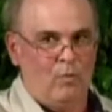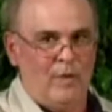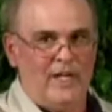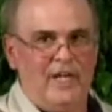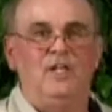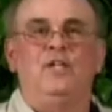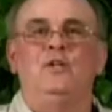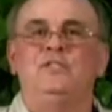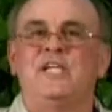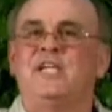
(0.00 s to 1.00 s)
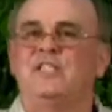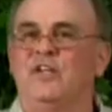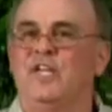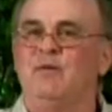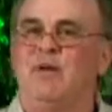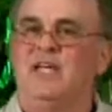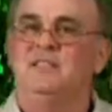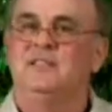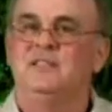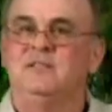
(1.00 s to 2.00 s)
We did 2 checks on them
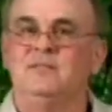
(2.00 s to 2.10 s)
beans.